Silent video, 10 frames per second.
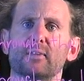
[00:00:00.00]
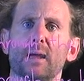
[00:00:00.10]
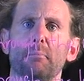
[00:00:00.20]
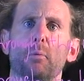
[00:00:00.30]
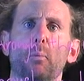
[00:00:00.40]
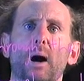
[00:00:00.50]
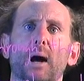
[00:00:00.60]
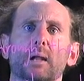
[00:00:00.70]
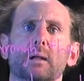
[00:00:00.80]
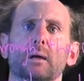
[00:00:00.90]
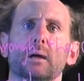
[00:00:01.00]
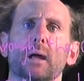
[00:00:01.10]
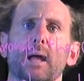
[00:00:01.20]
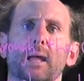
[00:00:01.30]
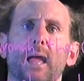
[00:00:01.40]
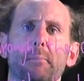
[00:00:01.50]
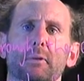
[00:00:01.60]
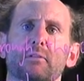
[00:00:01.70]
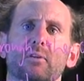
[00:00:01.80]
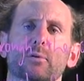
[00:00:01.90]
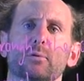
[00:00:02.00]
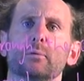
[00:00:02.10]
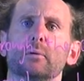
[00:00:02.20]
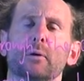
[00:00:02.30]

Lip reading: gamma 1 and gamma 2,